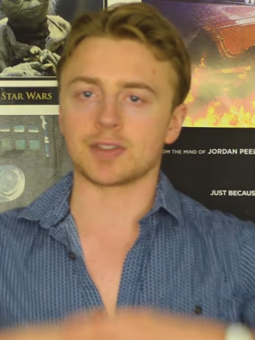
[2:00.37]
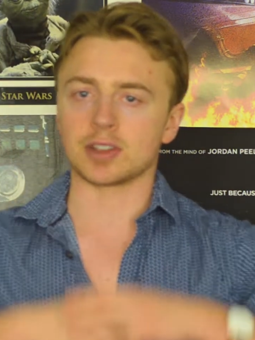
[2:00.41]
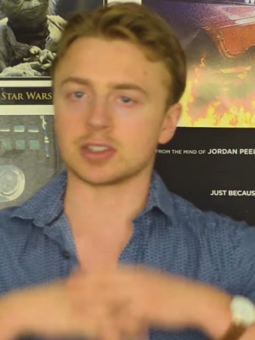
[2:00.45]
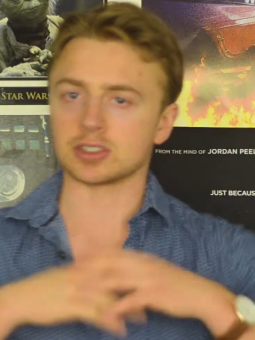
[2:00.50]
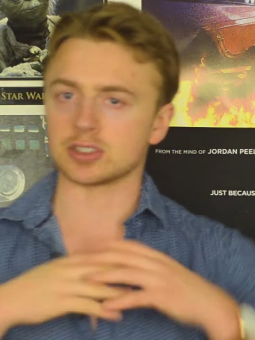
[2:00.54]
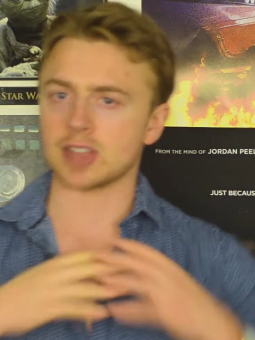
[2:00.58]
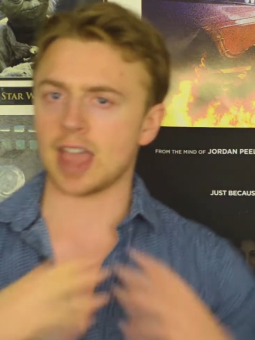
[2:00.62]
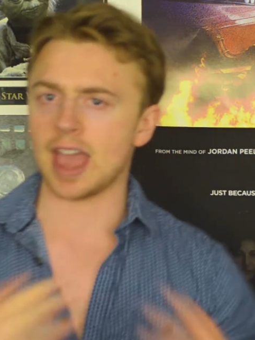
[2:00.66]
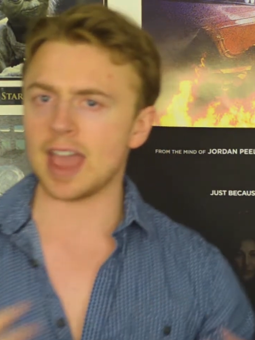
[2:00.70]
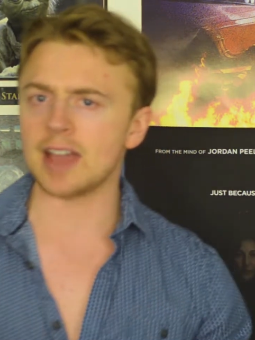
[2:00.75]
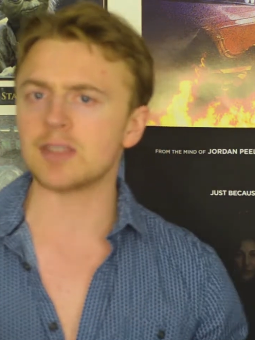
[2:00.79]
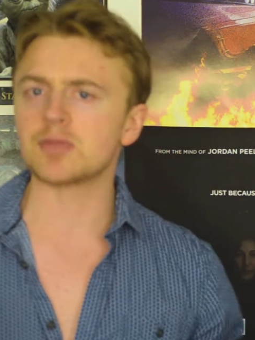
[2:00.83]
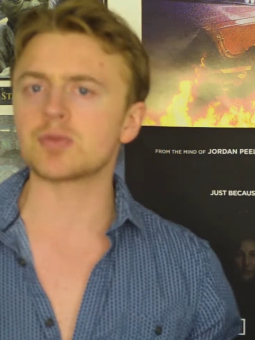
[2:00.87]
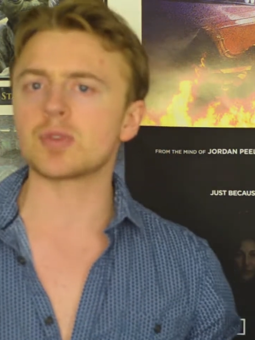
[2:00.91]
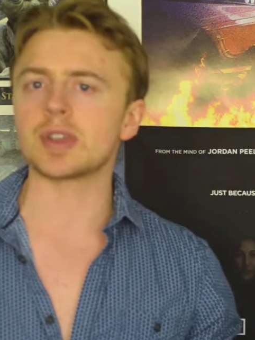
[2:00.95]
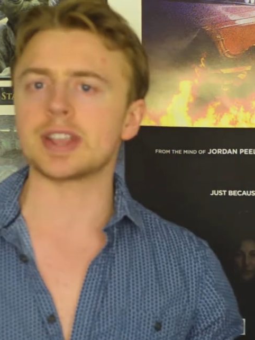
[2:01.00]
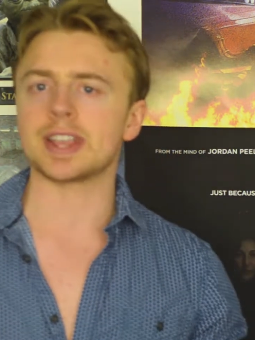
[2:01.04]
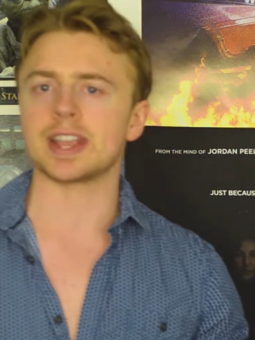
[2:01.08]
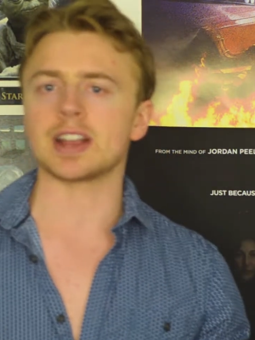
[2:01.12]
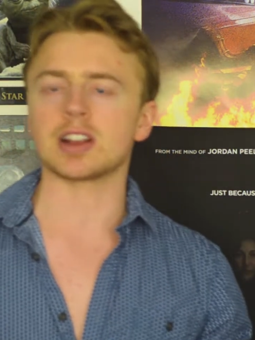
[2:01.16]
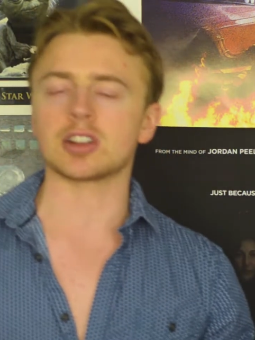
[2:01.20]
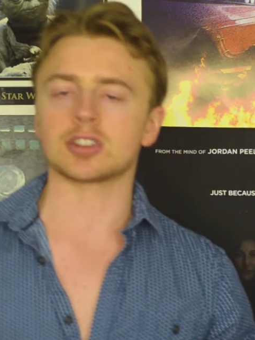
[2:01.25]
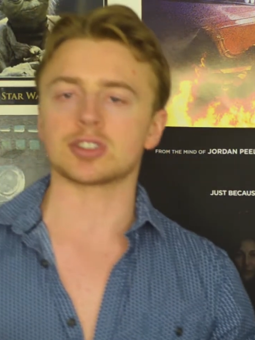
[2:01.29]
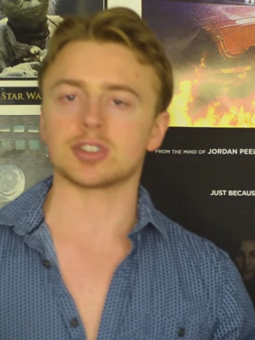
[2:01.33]
because every
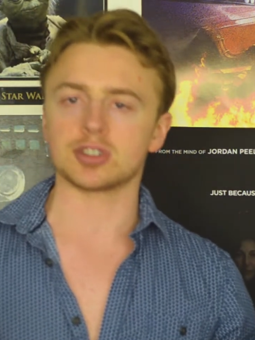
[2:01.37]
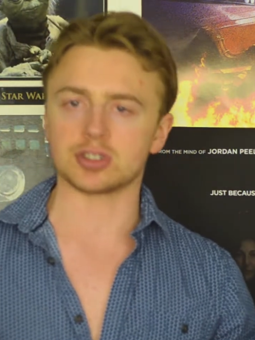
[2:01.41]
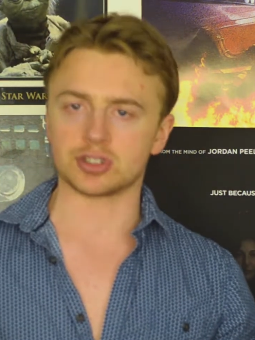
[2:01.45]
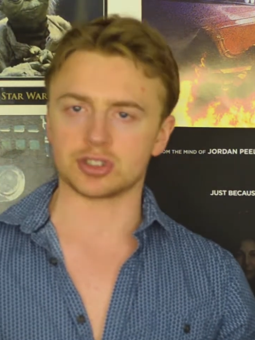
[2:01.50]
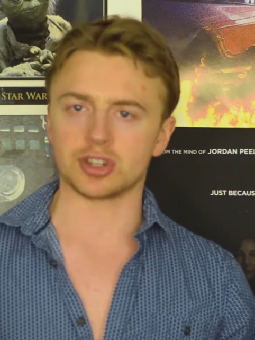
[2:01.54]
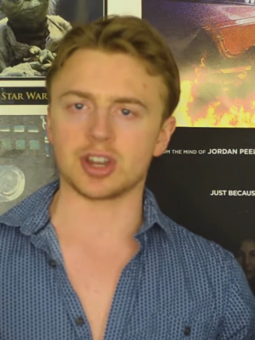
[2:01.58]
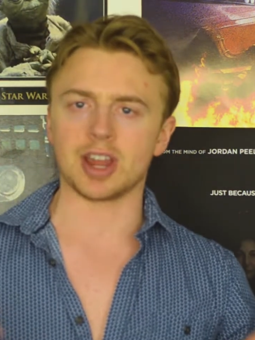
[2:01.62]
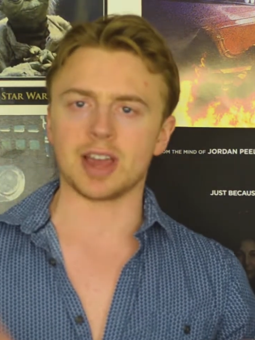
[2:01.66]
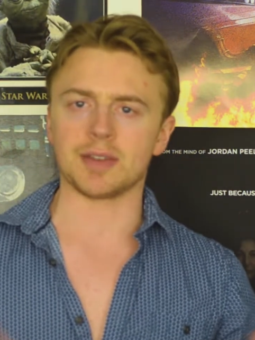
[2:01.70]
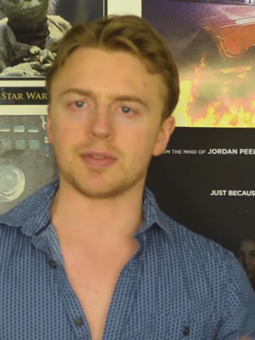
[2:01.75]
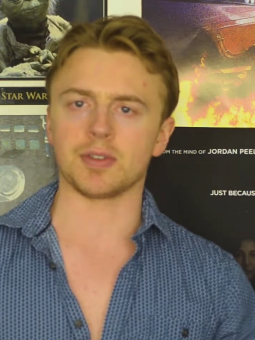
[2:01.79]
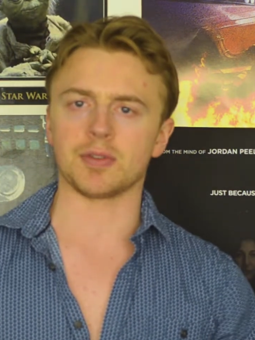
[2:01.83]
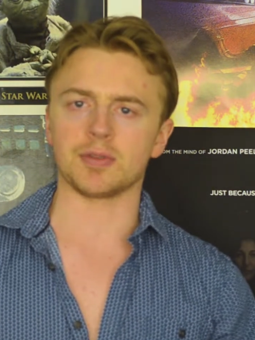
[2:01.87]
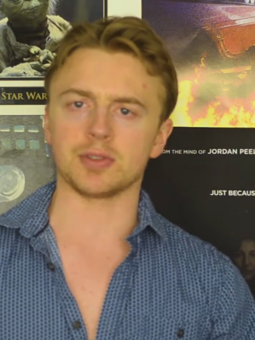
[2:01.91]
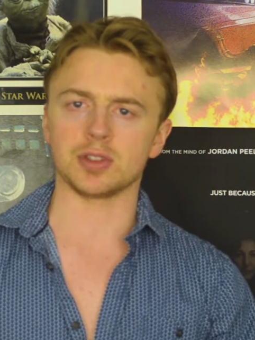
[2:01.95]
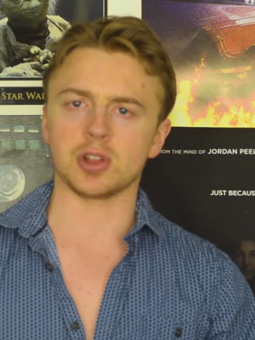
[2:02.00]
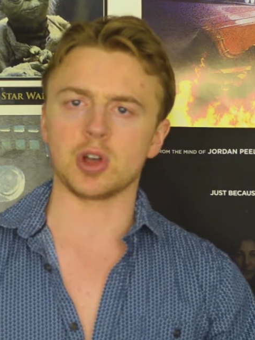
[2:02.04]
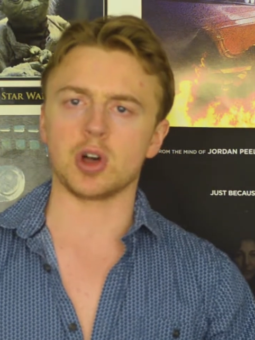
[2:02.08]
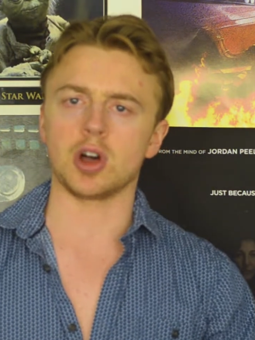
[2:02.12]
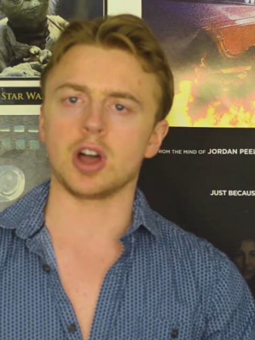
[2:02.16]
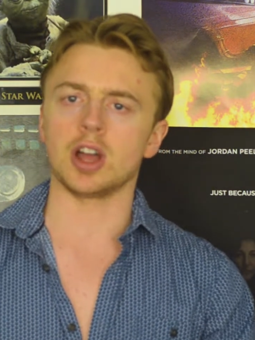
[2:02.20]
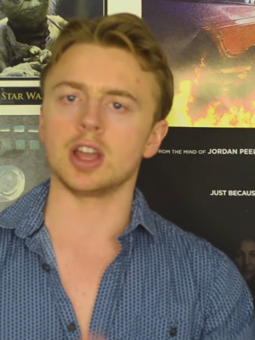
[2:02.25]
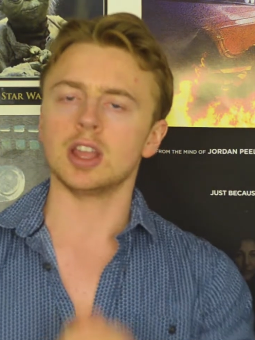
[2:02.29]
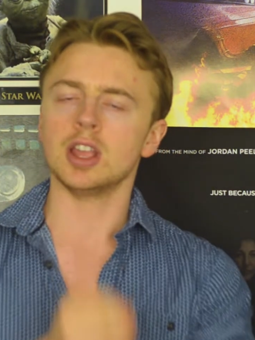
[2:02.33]
character should have a
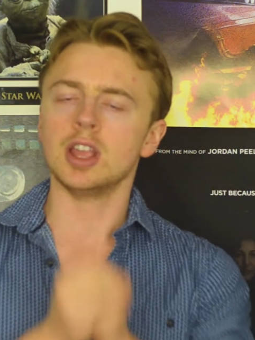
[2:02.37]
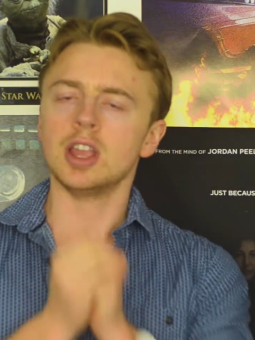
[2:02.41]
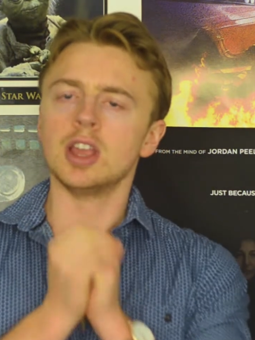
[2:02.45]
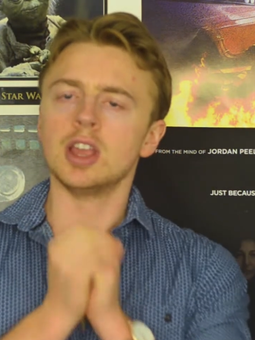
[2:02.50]
flaw